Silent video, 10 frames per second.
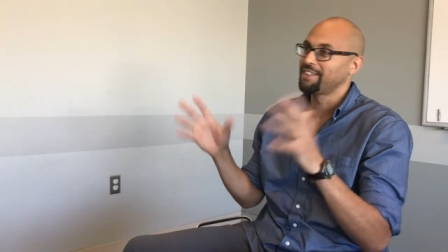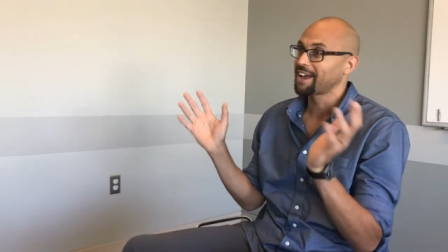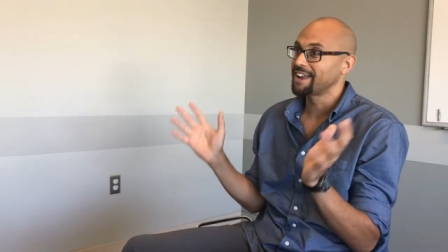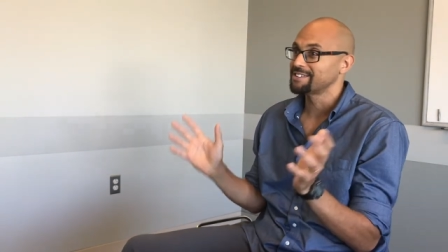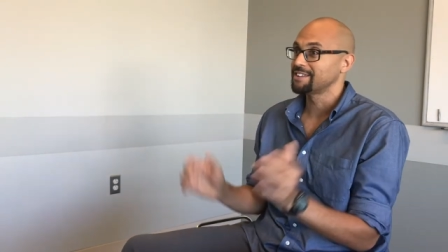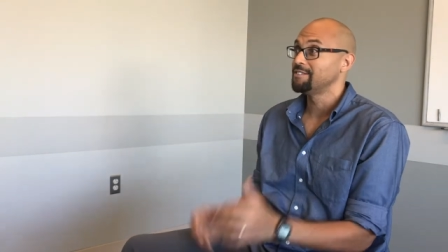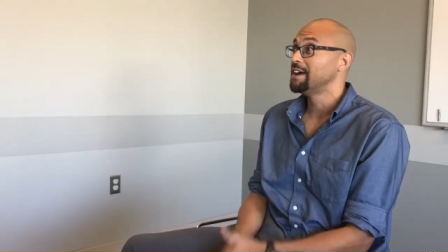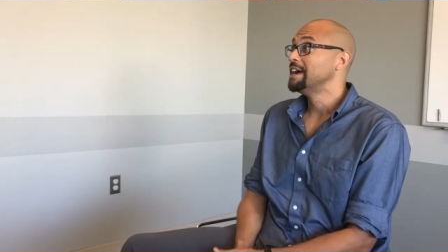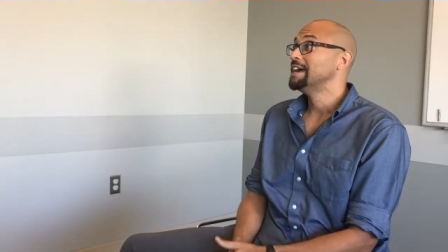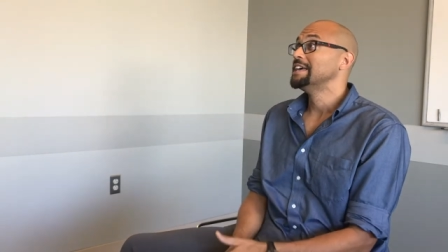all that kind of stuff
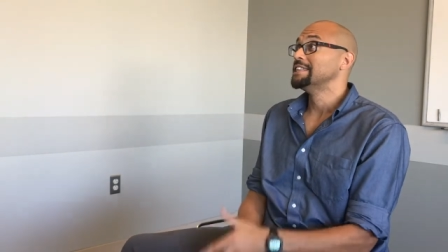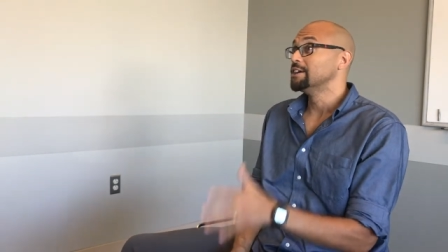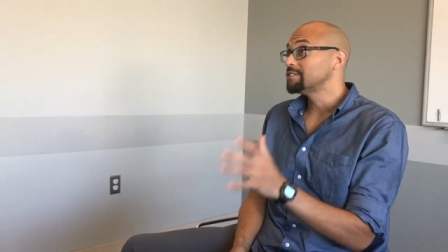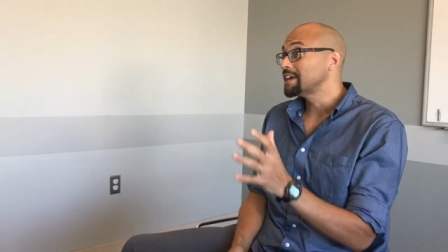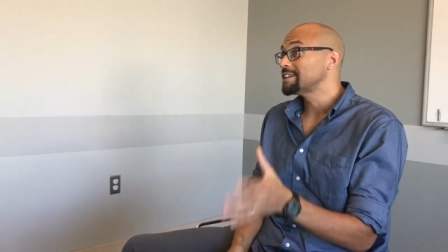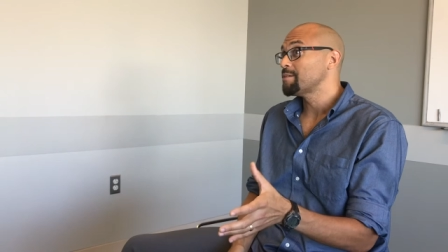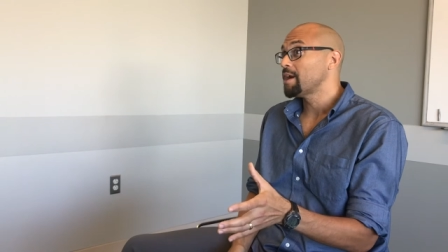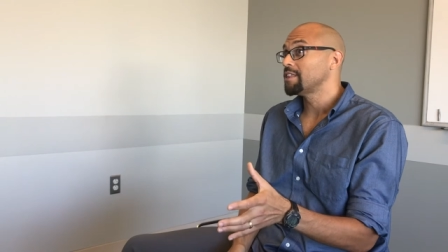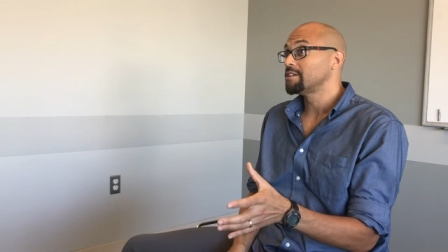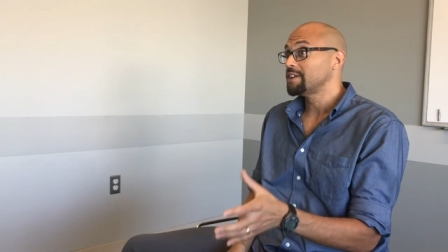They'll take time
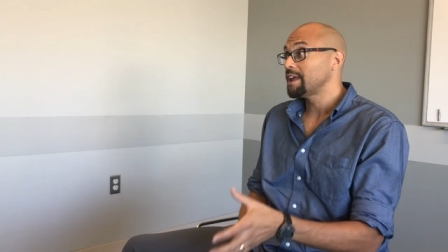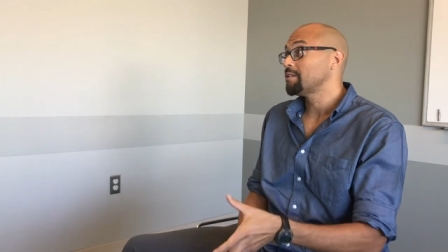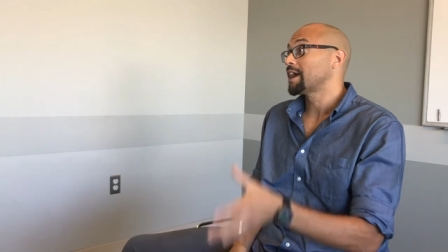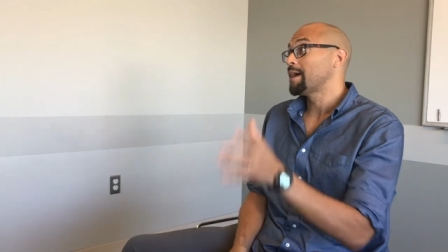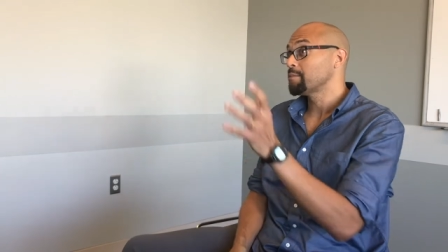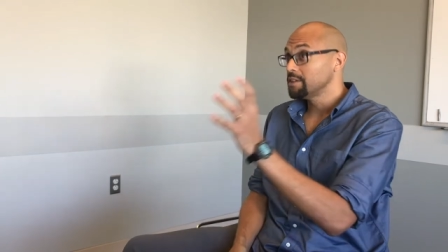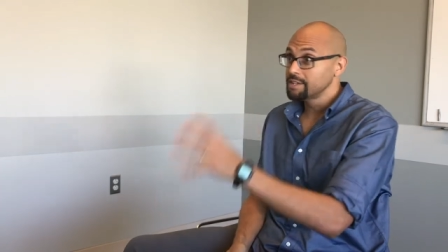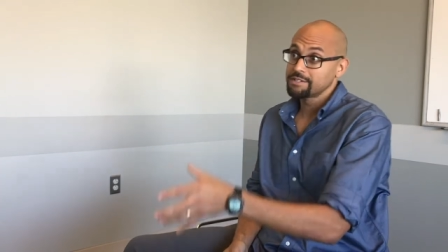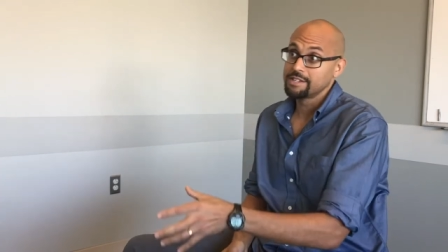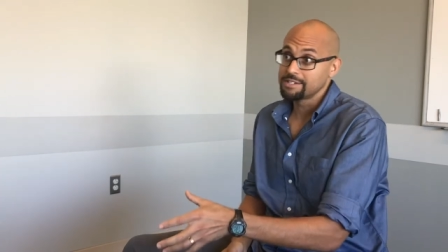out of their day to like, I'm going to
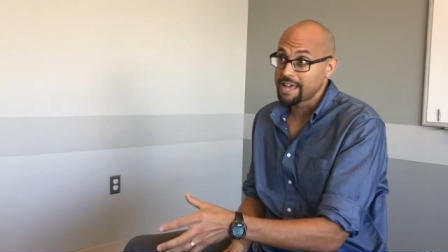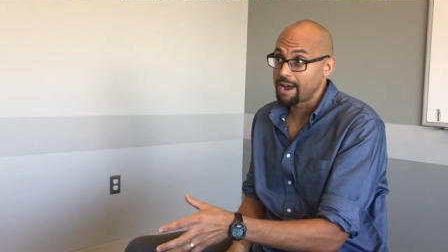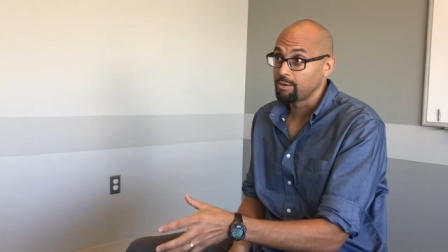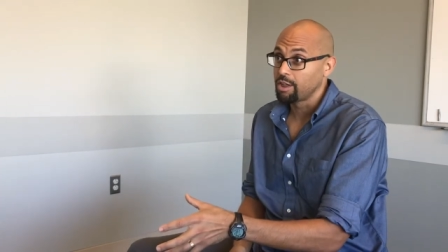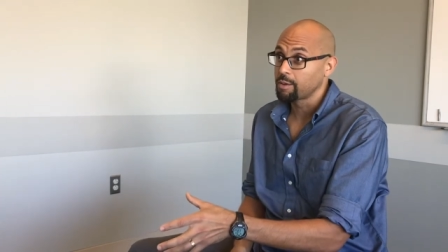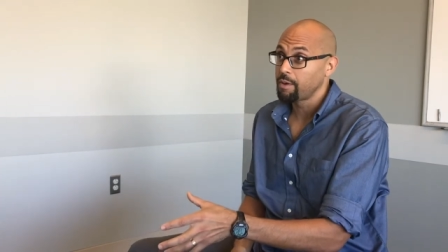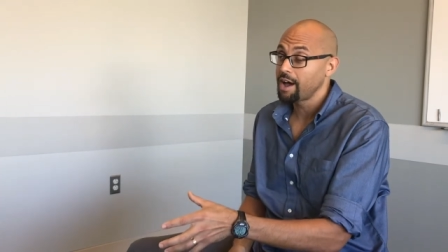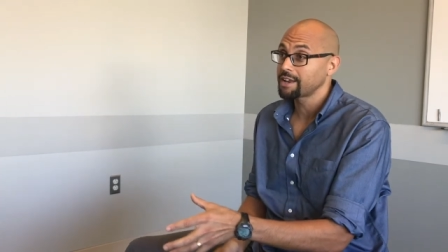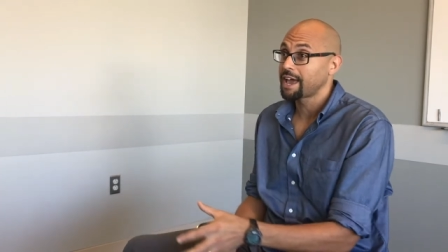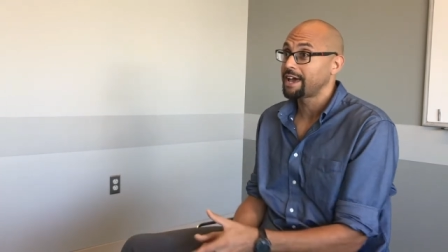listen to this hour long
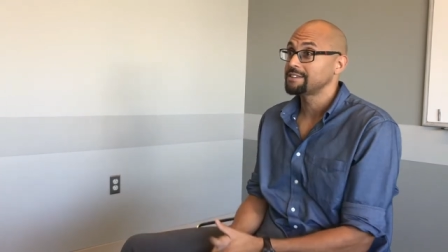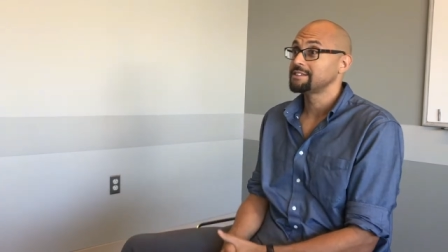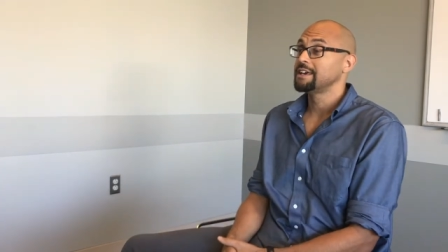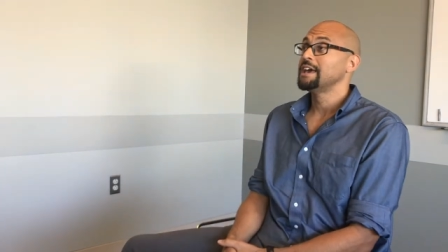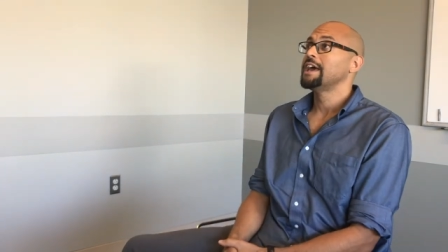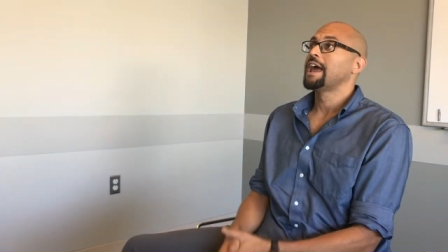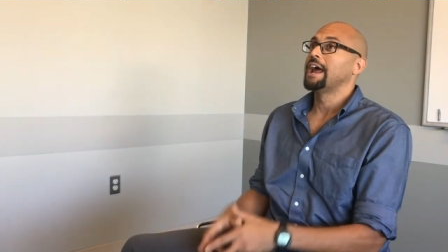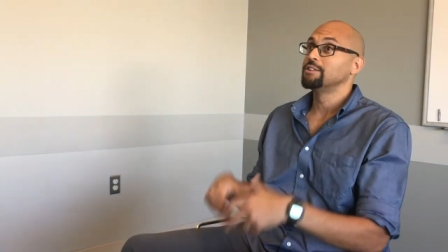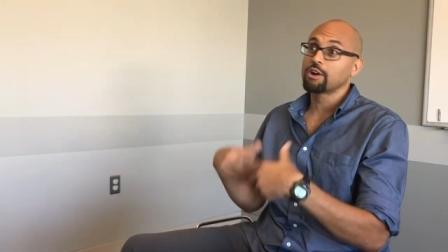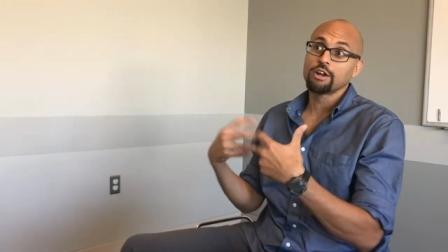podcast.
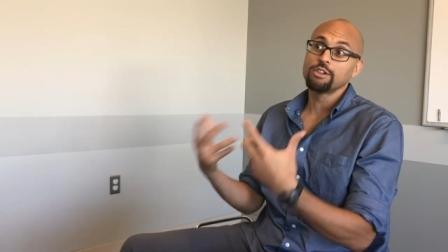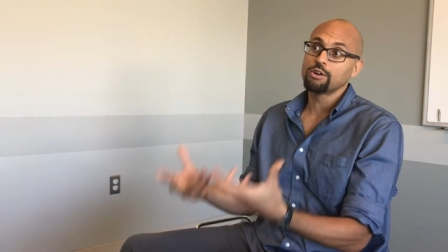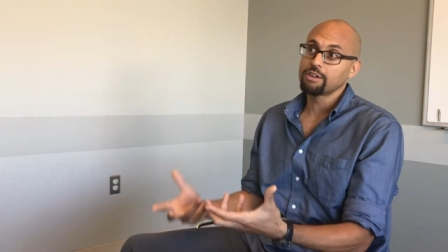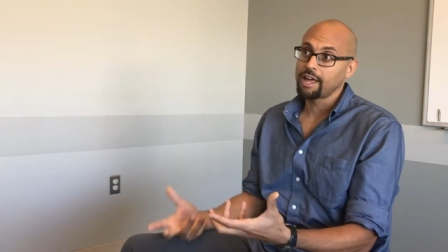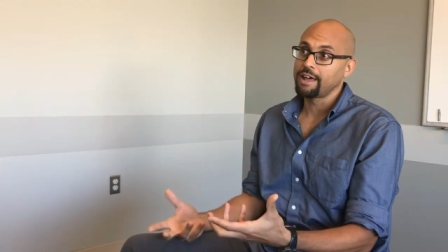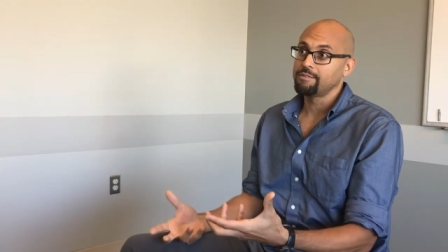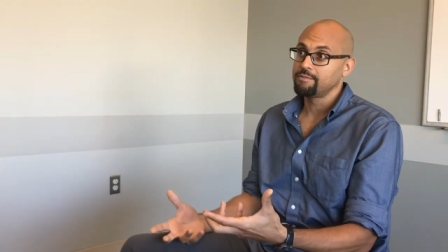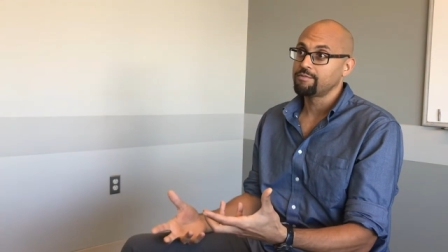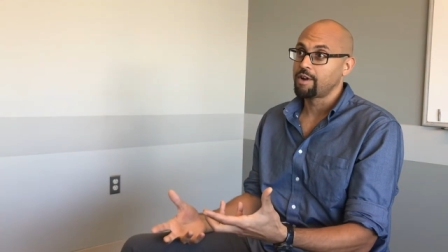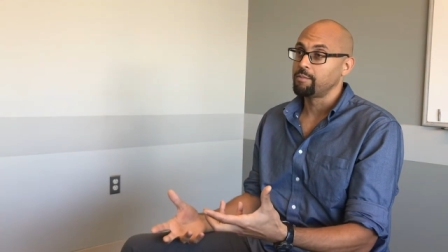And they're going to learn a
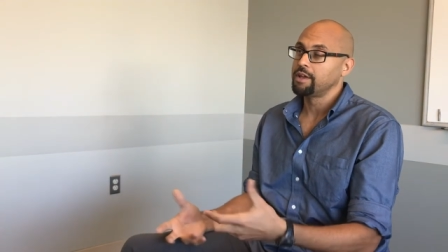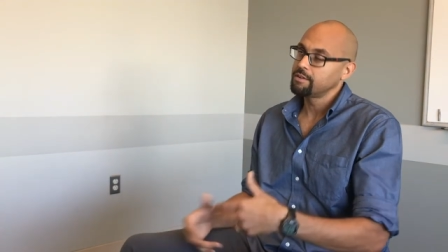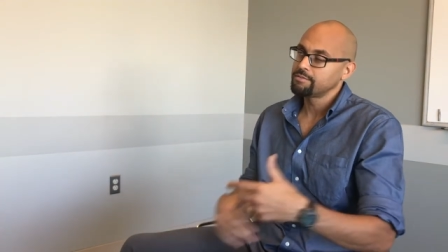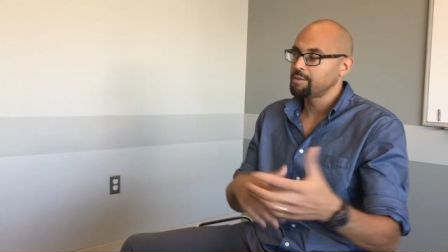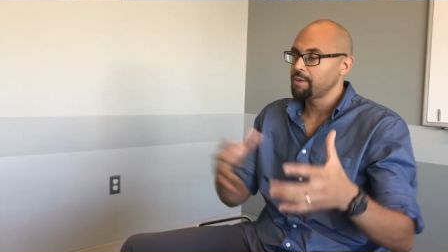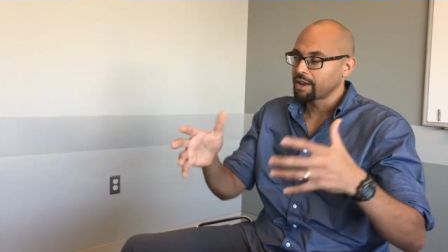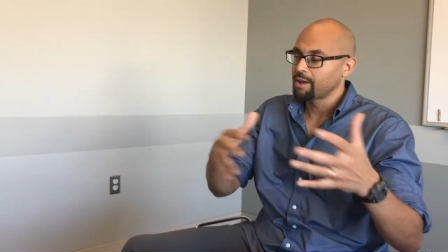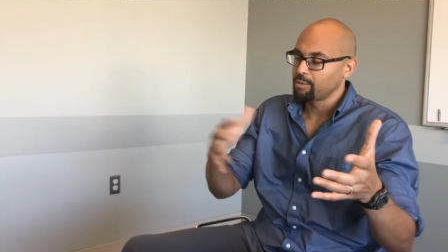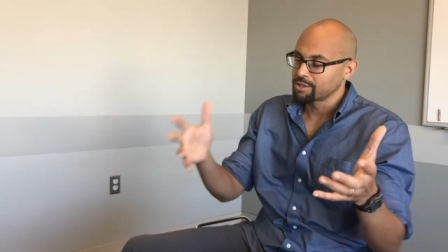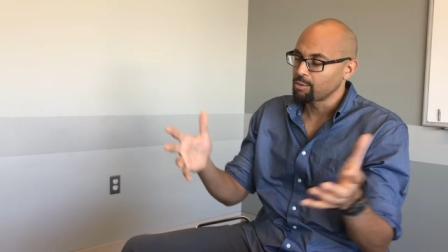lot from it,
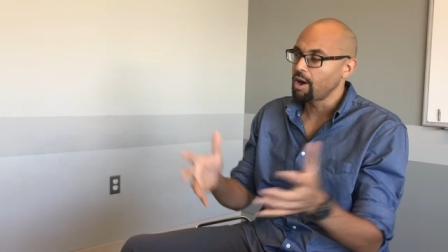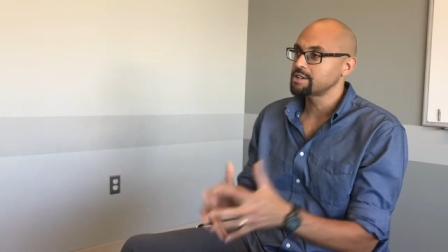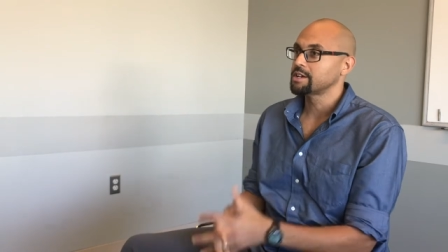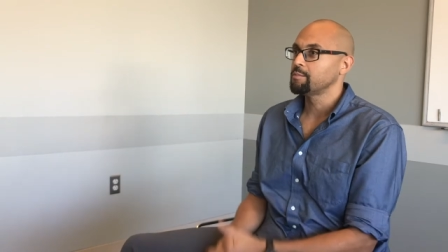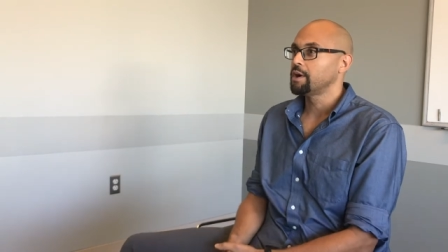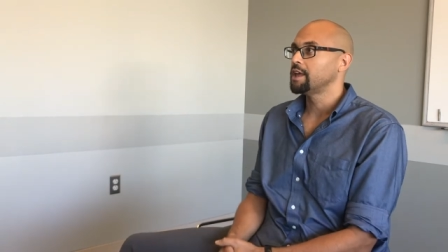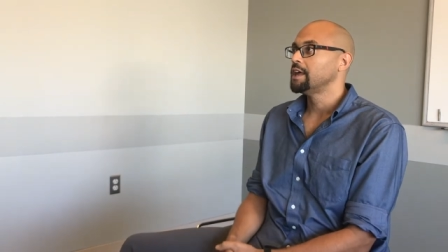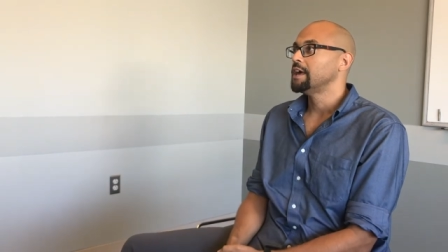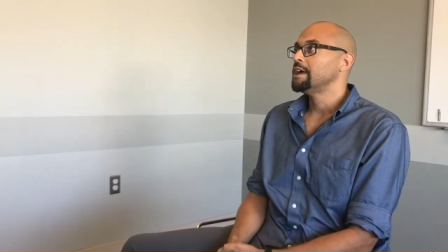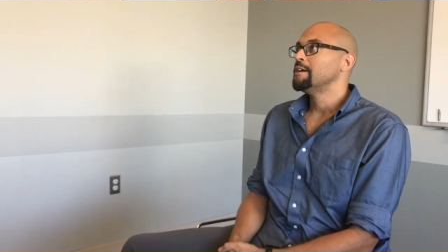depending on what they're watching.
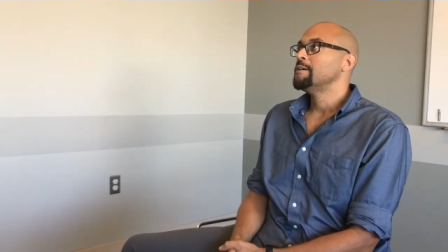But